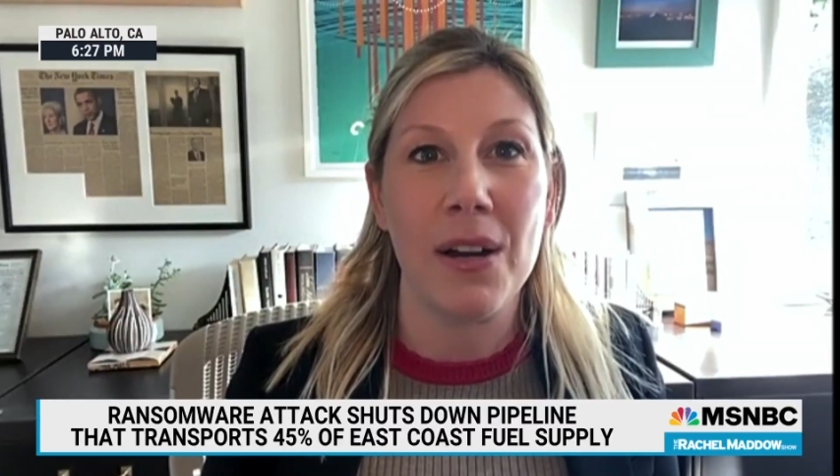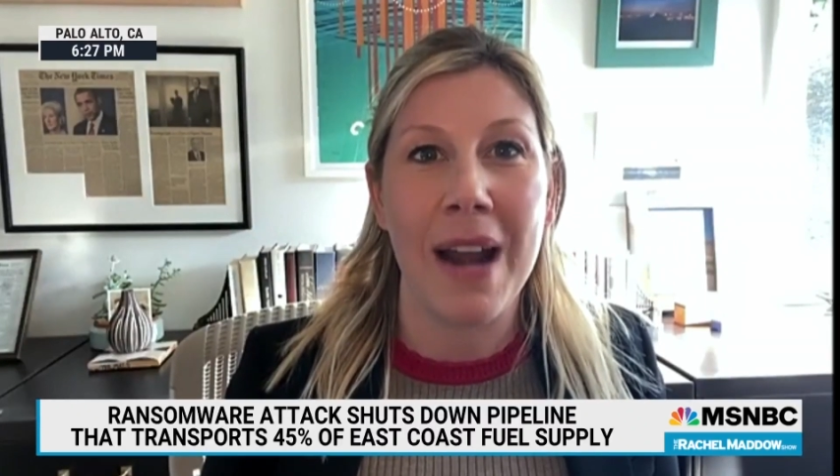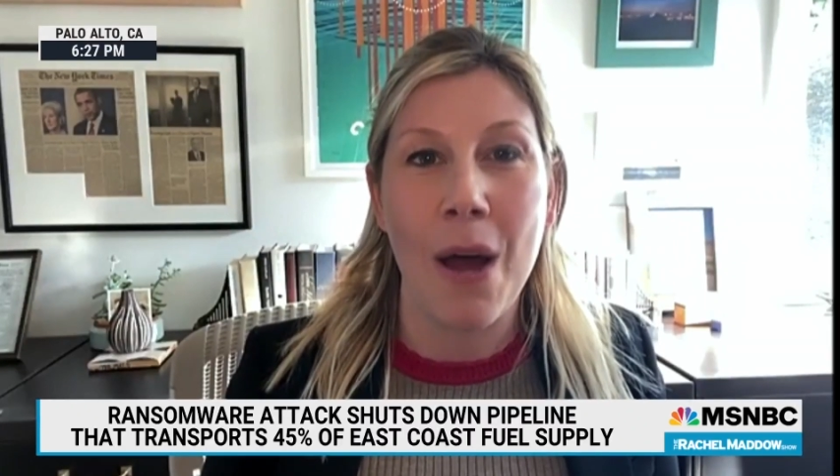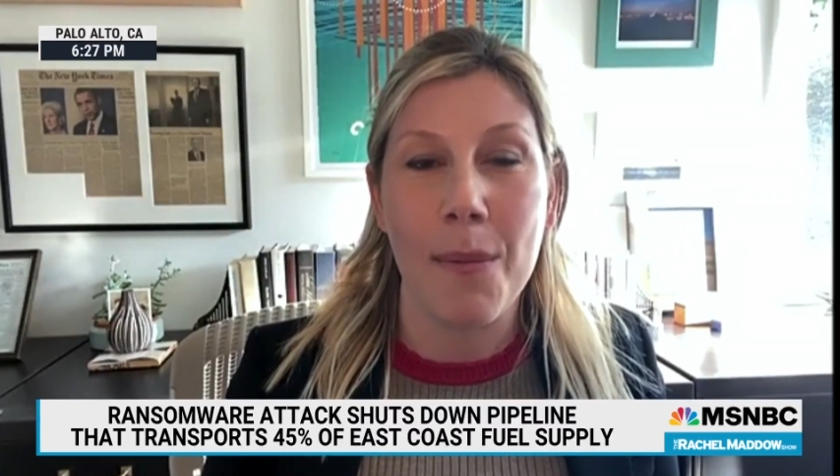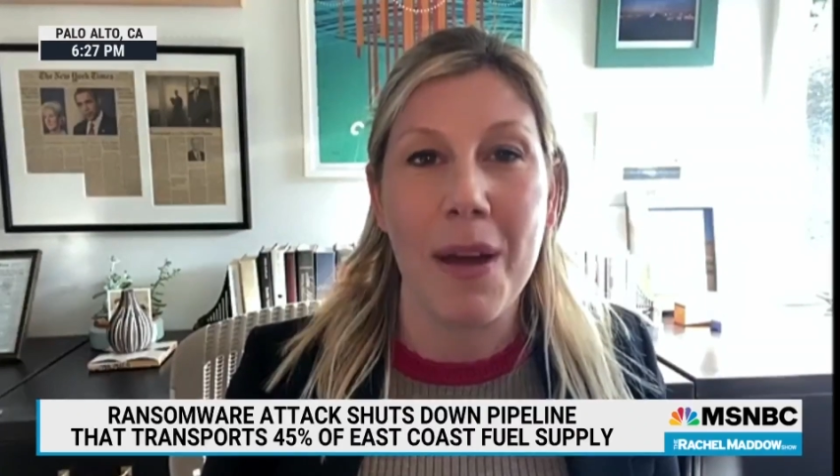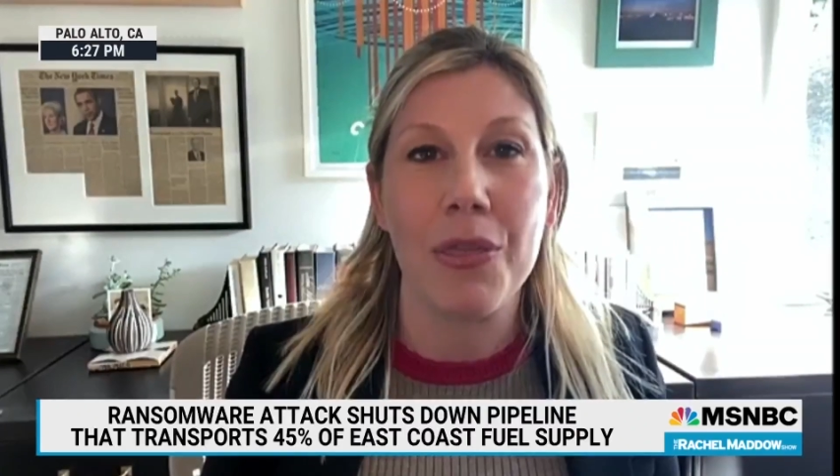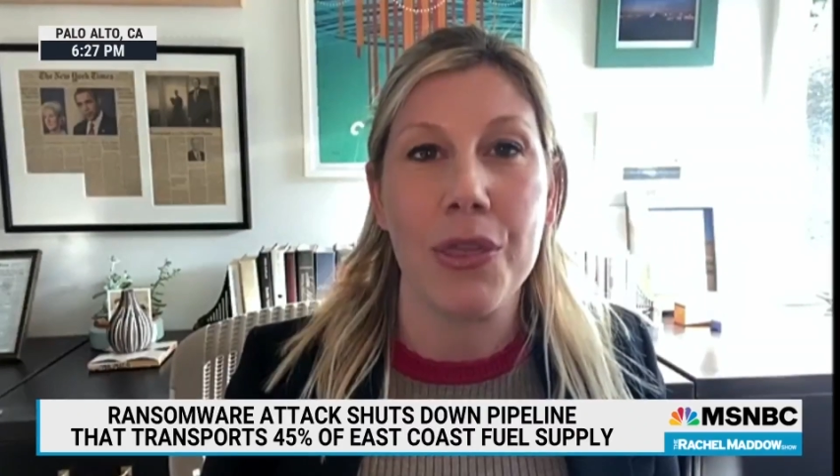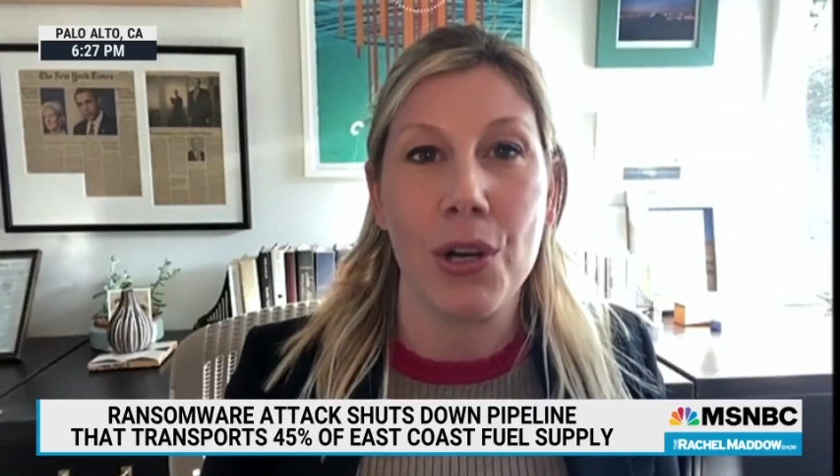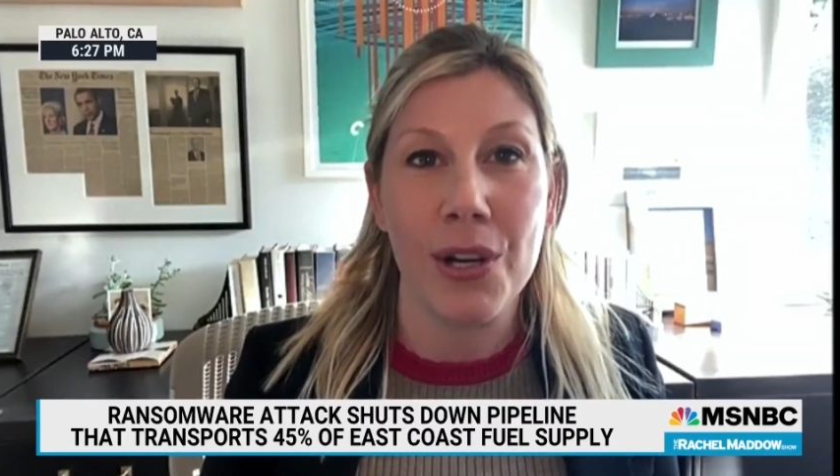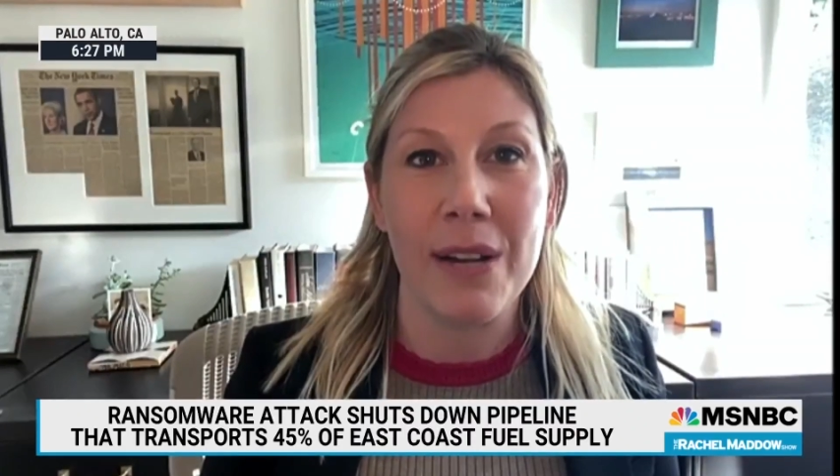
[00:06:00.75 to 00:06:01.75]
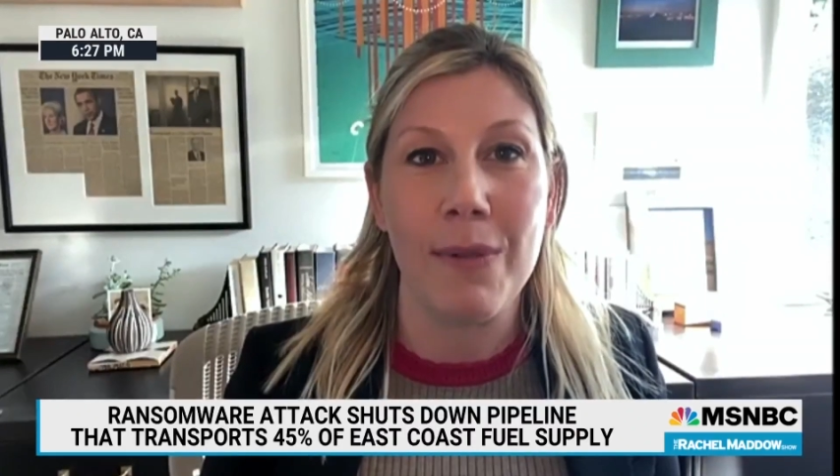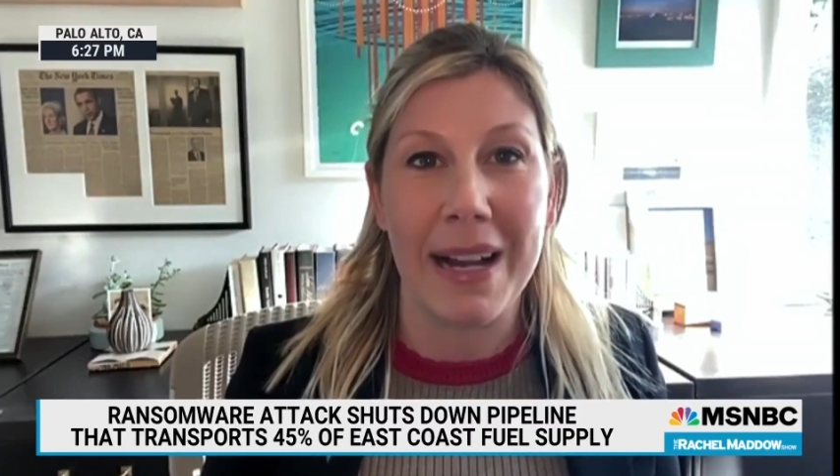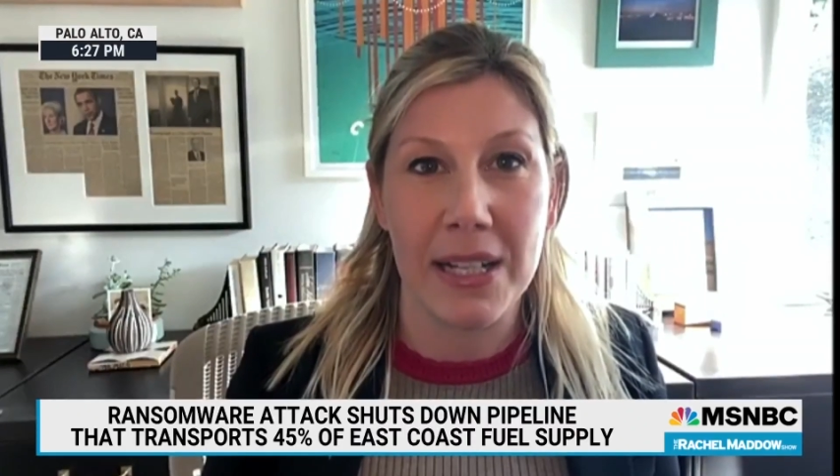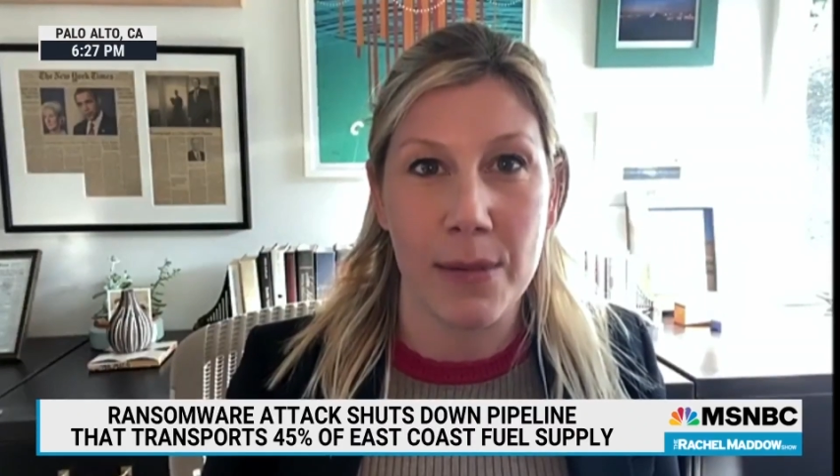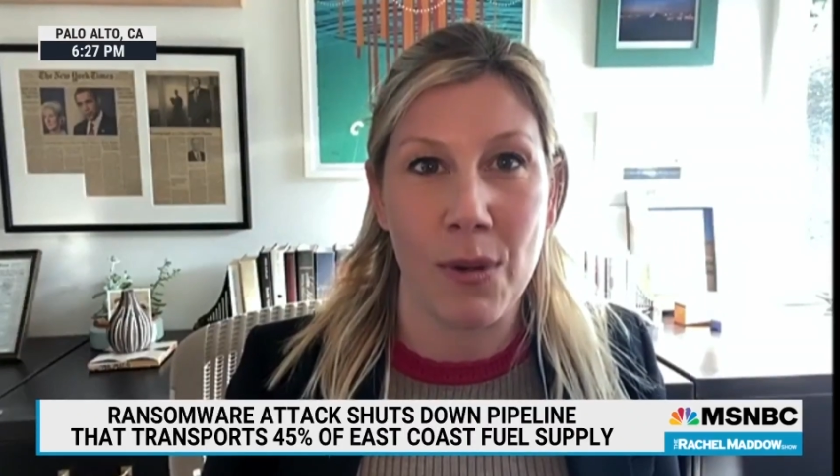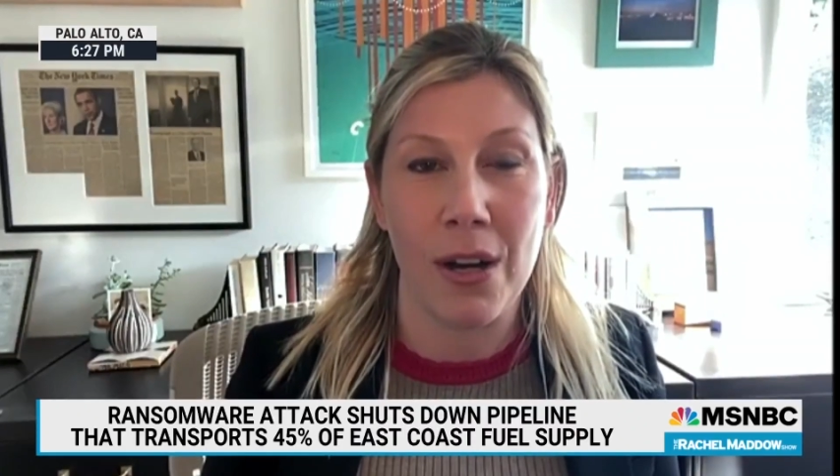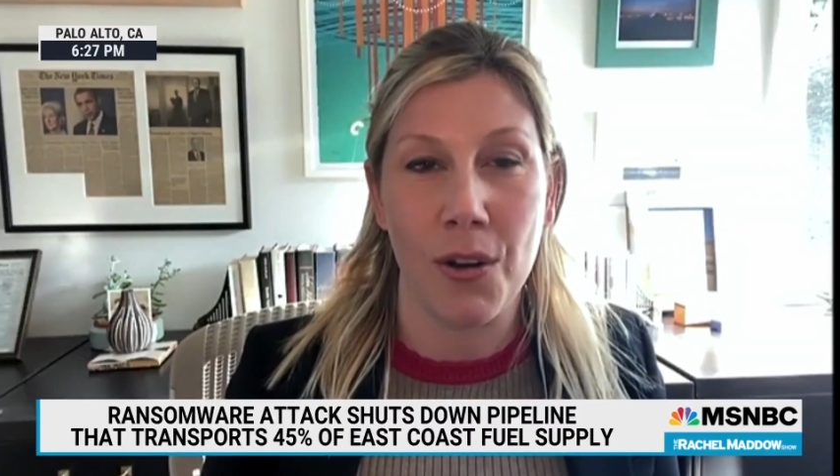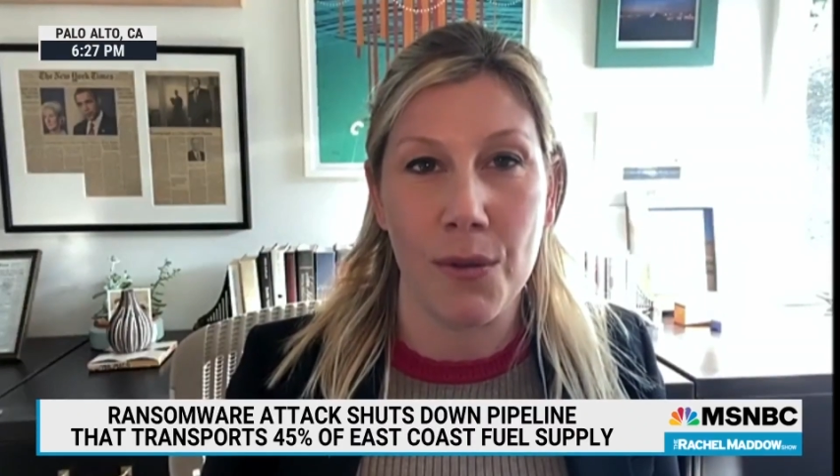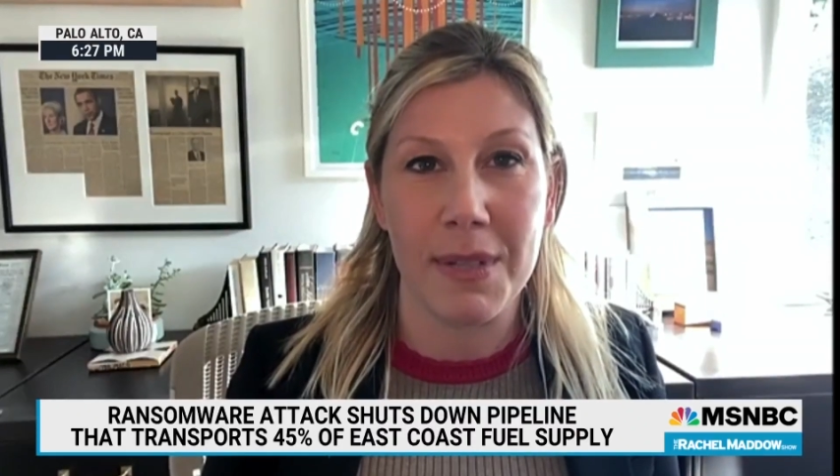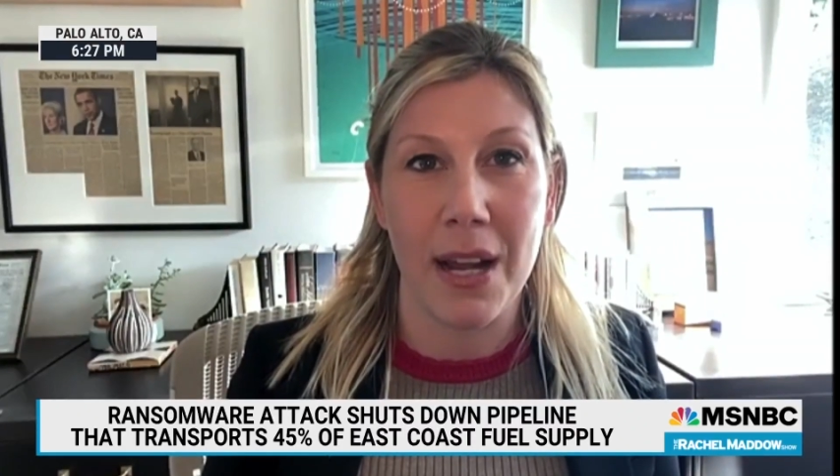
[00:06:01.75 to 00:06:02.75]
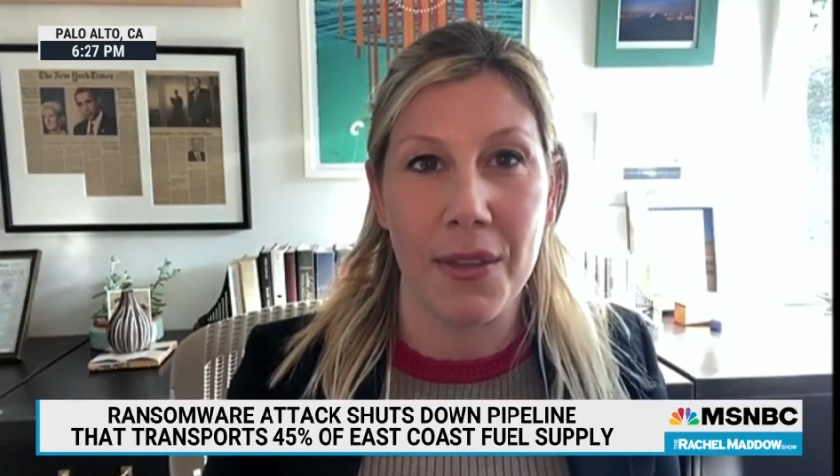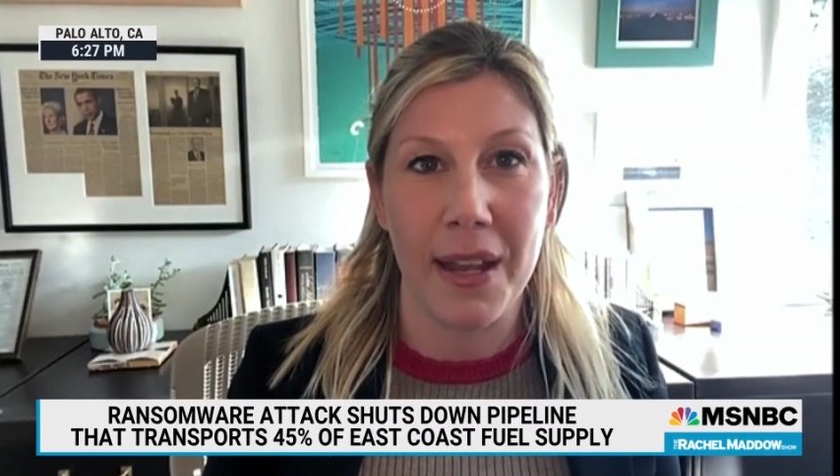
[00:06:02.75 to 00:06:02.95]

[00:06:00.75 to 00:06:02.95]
There are now about 30 ransomware groups out